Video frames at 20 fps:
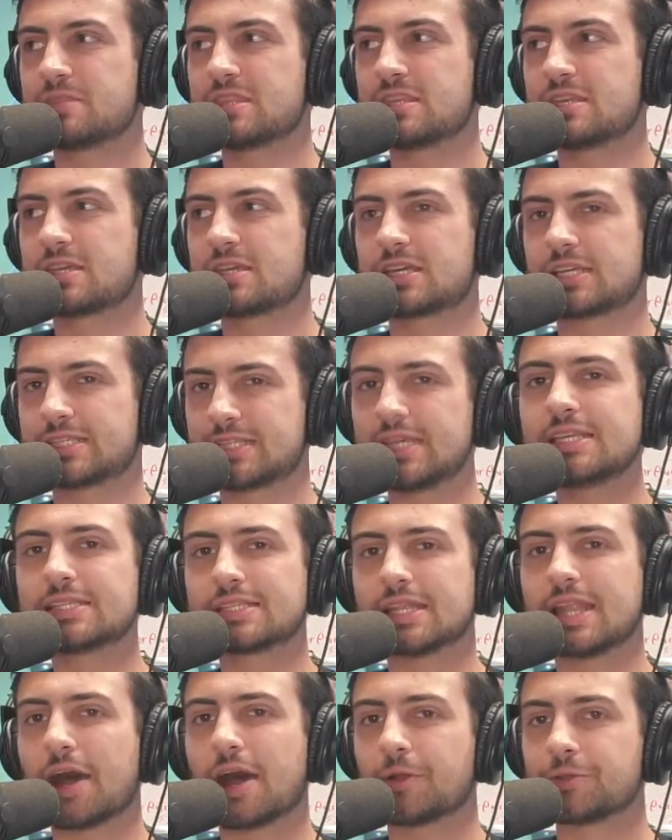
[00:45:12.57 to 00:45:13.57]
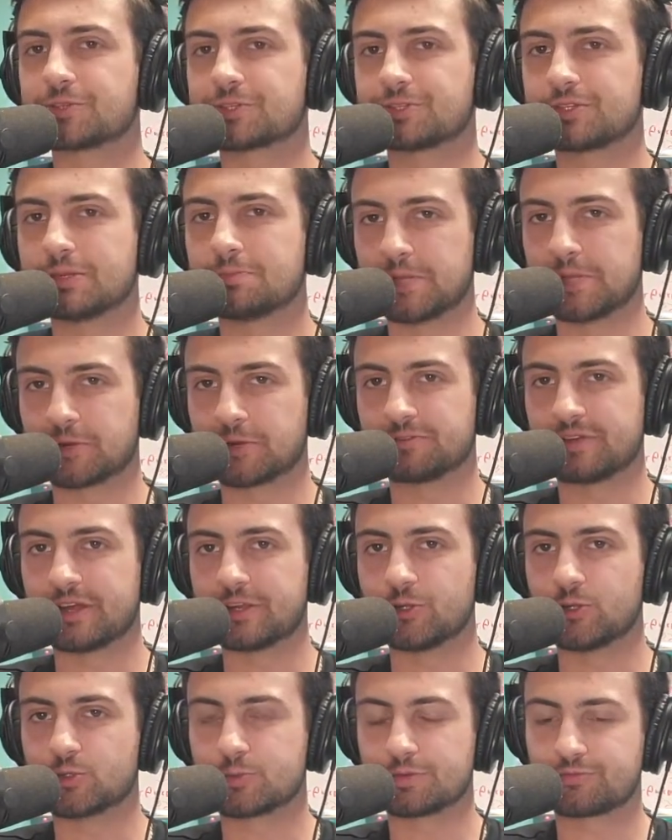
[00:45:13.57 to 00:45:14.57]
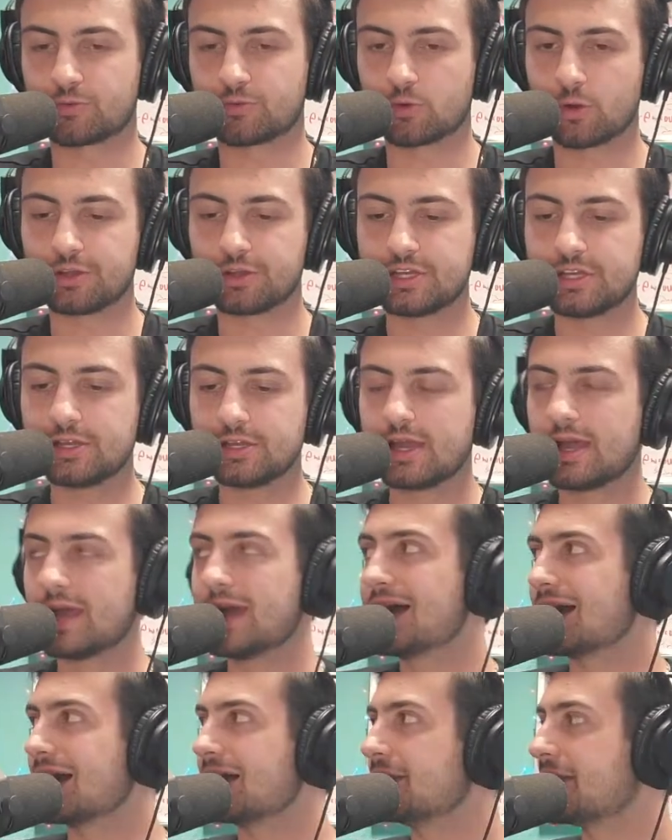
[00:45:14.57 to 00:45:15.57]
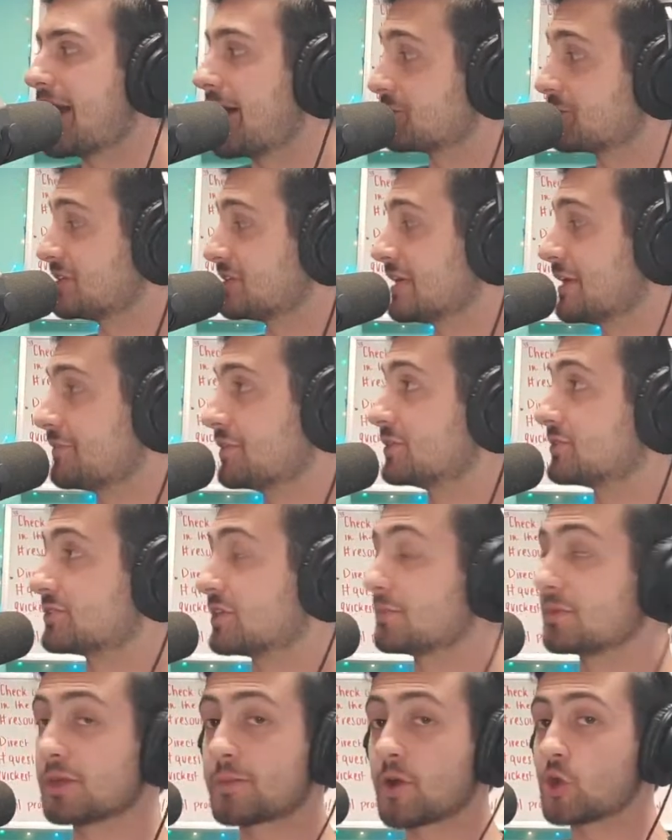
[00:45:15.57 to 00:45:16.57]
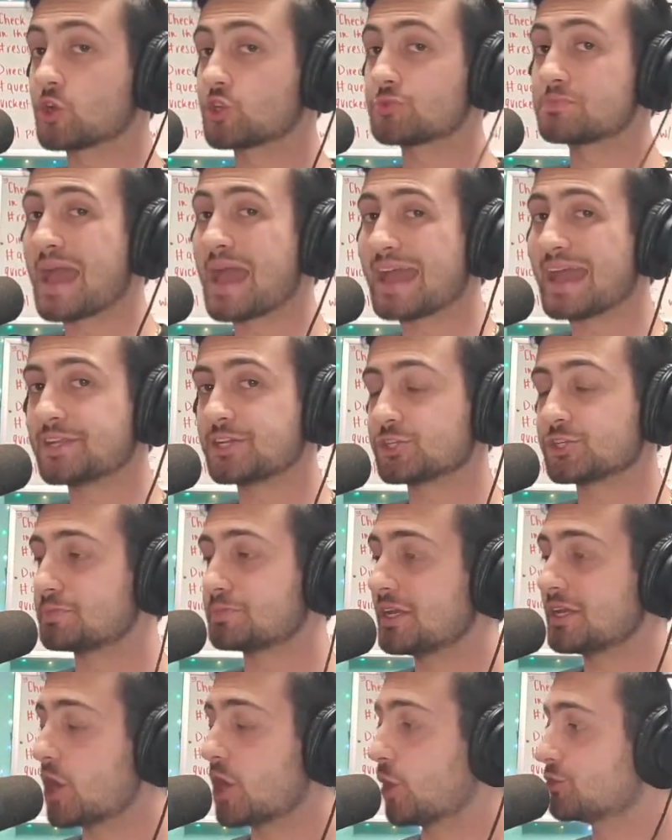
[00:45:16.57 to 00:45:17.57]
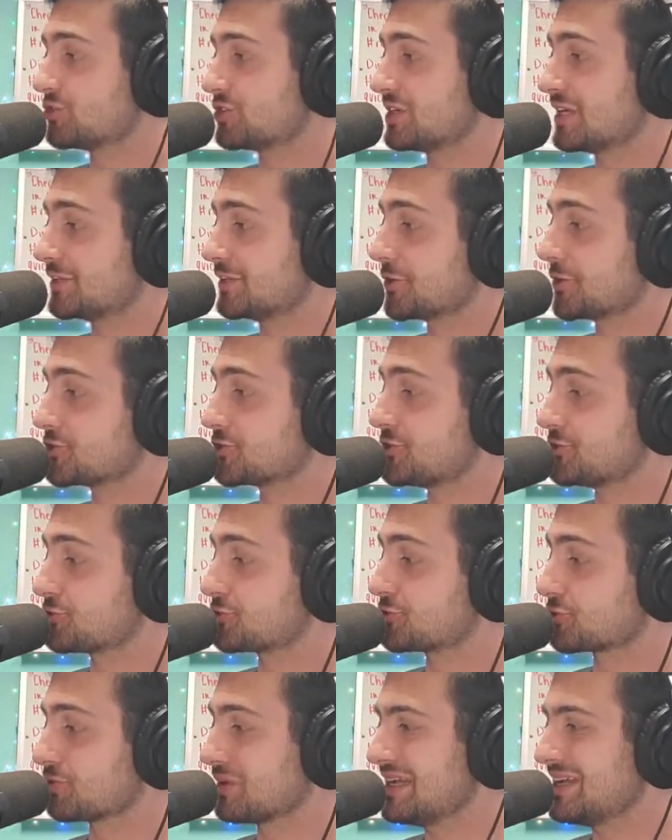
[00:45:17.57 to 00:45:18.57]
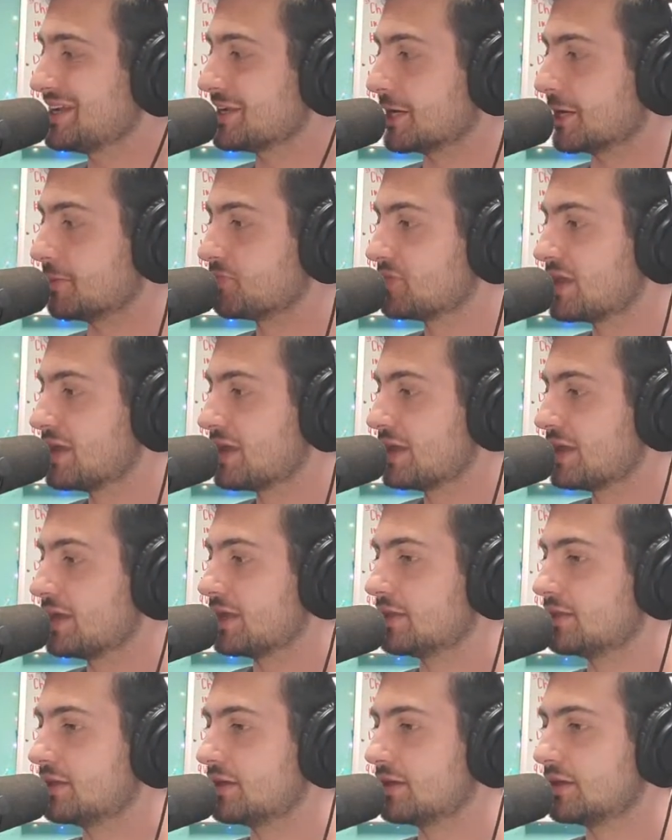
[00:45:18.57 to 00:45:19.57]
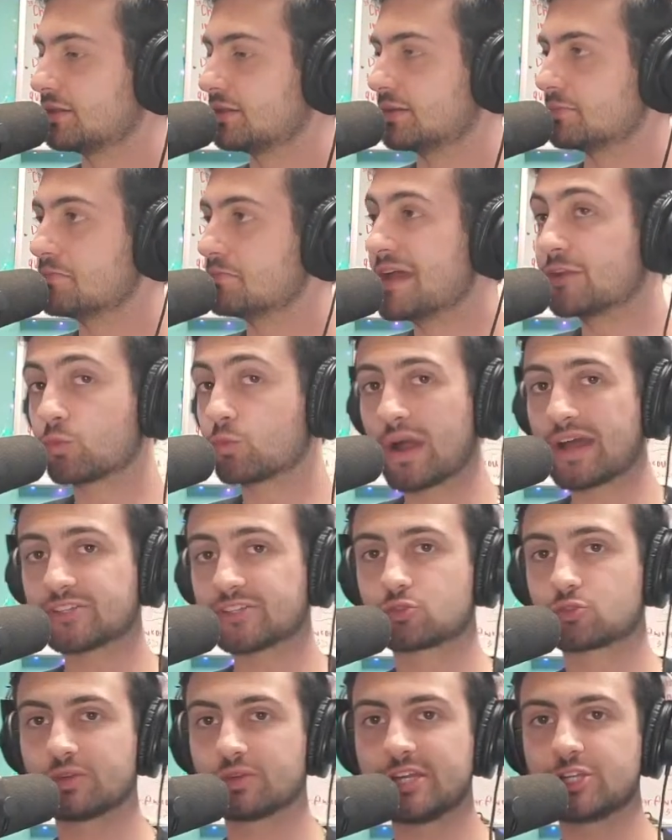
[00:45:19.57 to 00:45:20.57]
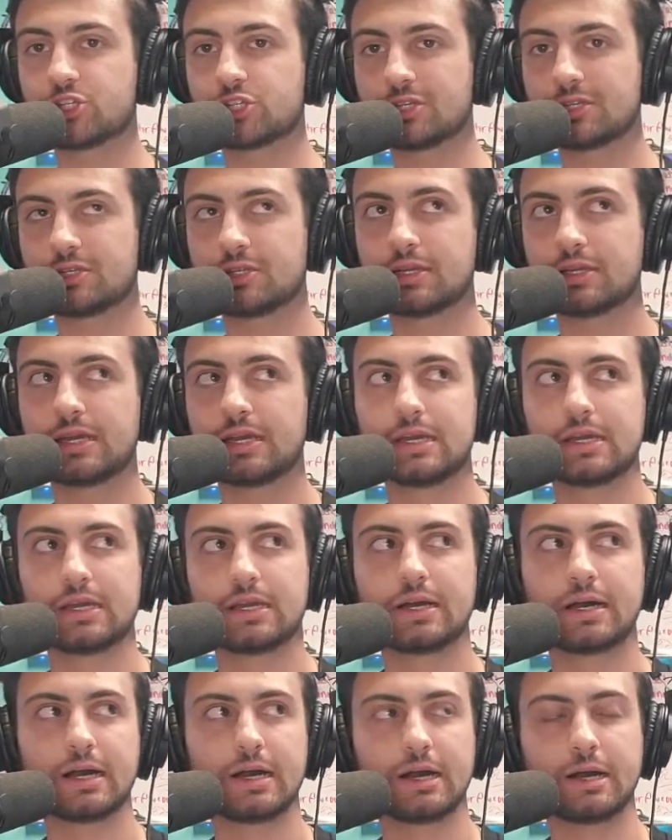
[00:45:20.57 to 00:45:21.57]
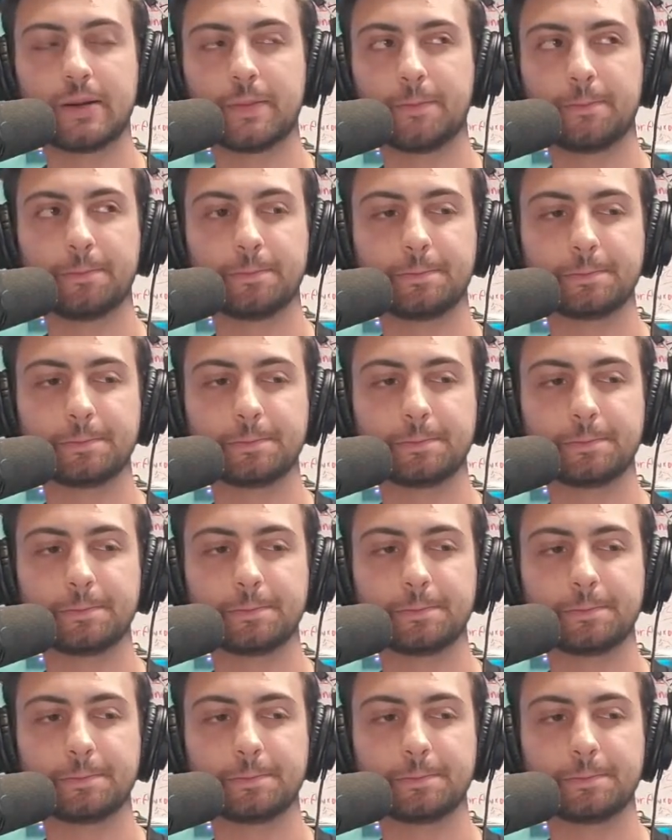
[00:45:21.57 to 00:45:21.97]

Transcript: because he's announced in bigger venues before. He announced even some of the March Madness being hosted at Little Caesars Arena in the Midwest region. I